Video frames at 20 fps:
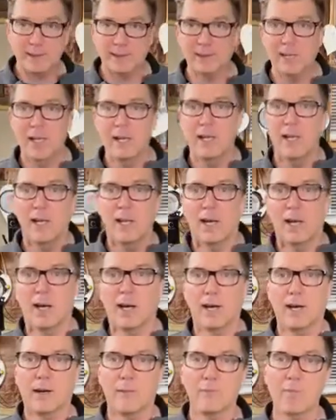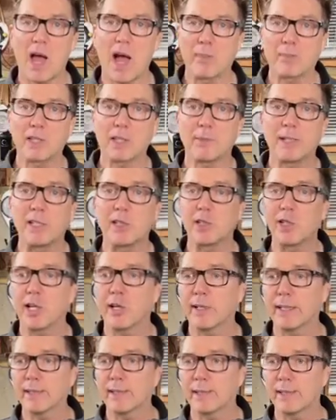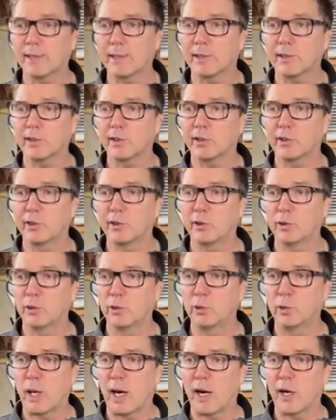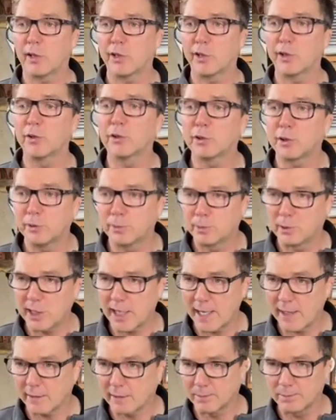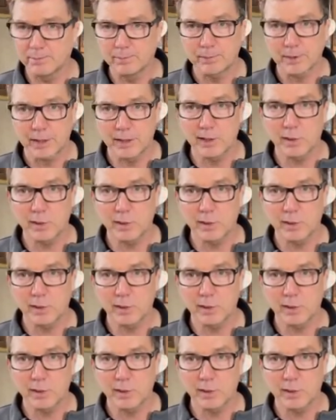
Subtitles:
base. I'm going to be sharing this to our YouTube channel